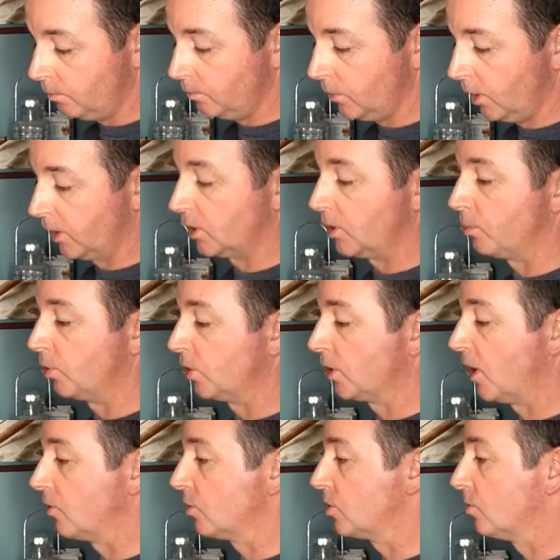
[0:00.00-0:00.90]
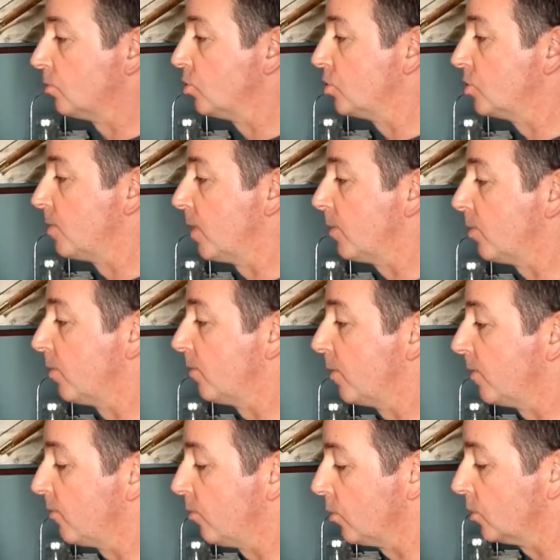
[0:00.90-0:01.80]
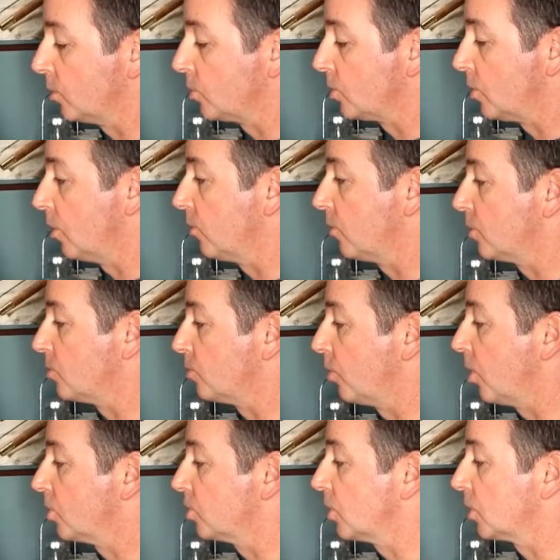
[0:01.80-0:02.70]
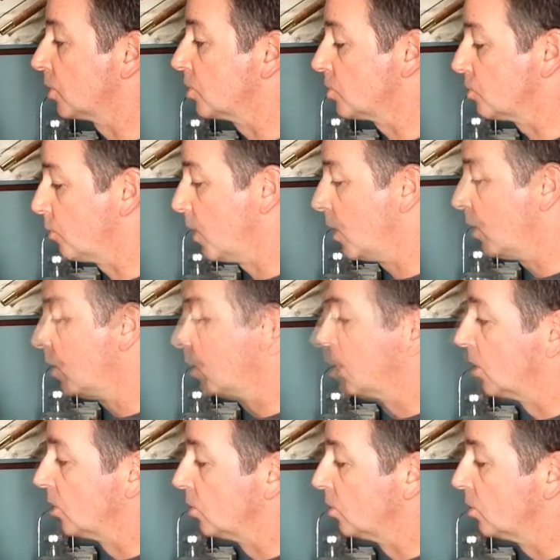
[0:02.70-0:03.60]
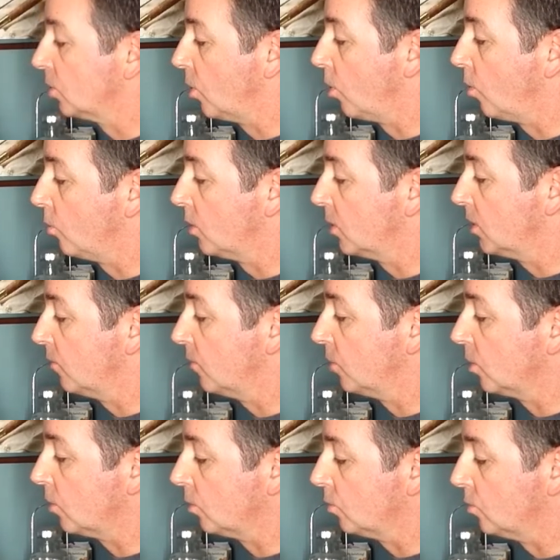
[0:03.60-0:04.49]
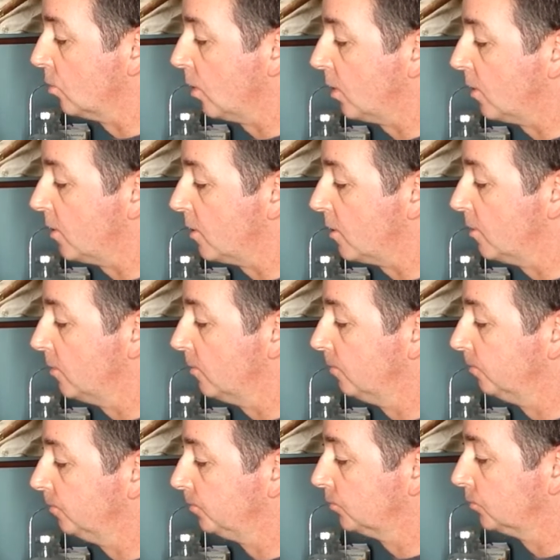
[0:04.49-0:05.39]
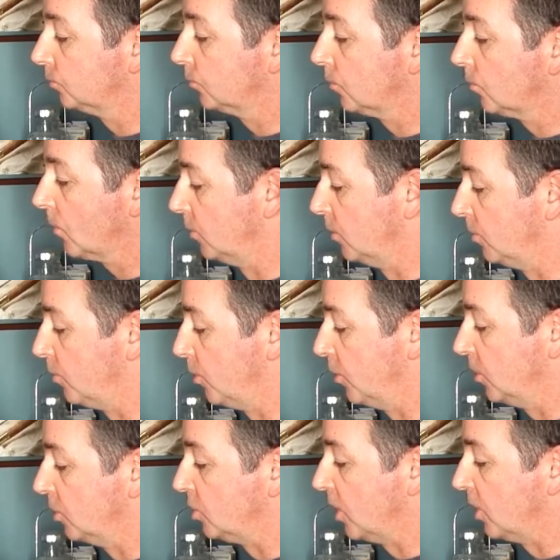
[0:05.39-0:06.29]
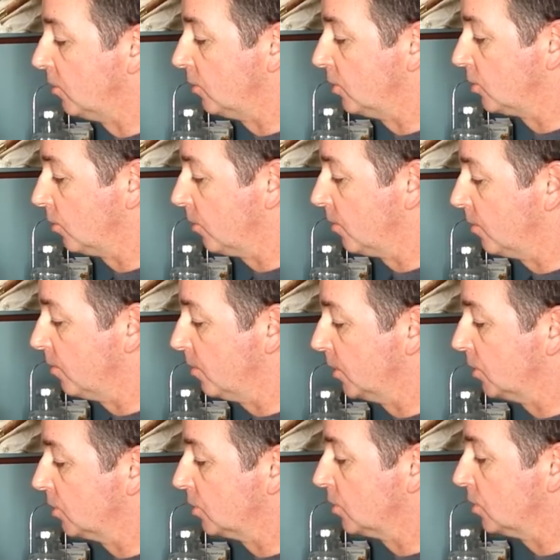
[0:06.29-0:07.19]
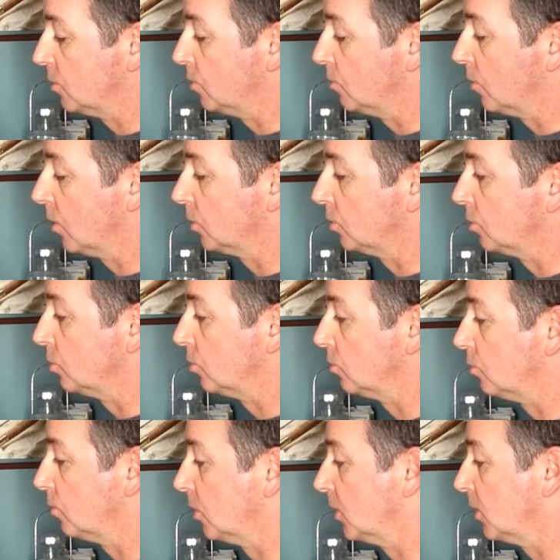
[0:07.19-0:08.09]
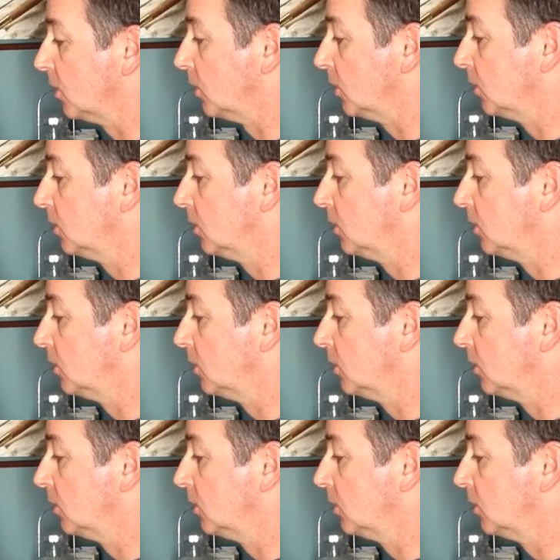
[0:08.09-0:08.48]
like to put down some newspaper before you start this project as well. Get a good coating of your glue on there. Be pretty generous with it because you want to